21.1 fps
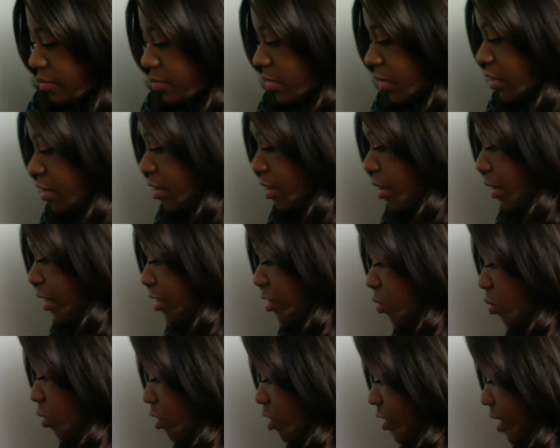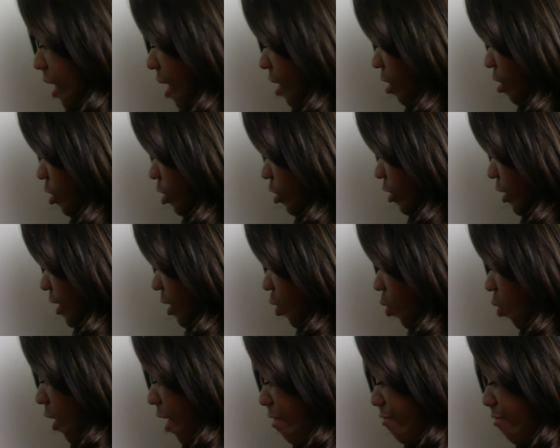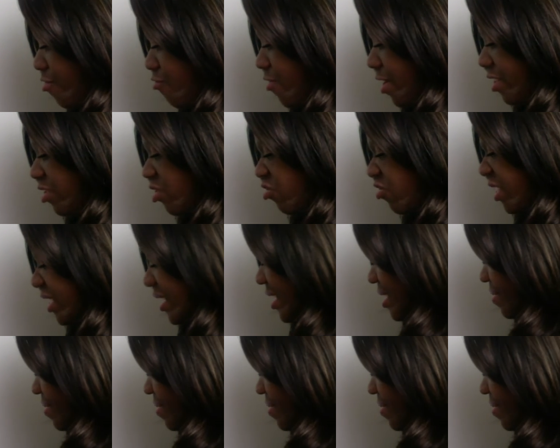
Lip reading: So I didn't swatch that because we've seen quite a few reds already.